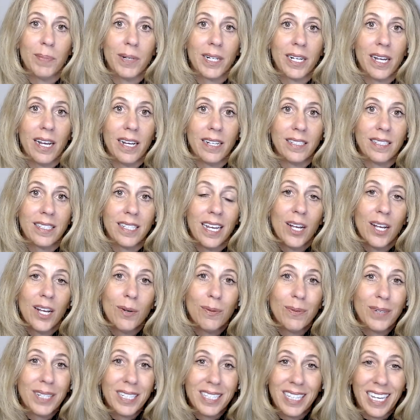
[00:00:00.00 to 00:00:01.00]
because
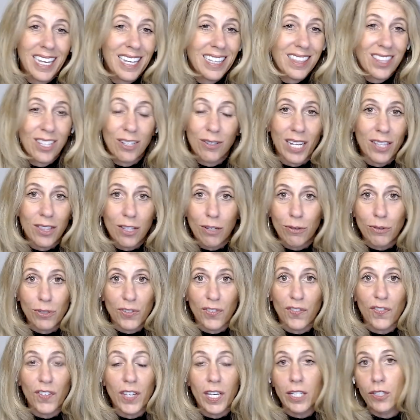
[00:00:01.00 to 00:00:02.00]
really, those
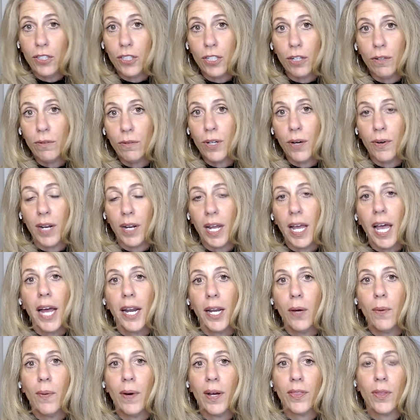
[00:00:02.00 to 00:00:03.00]
fees don't go to
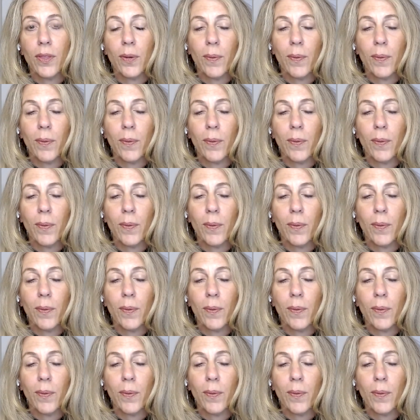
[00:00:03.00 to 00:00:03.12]
anyone.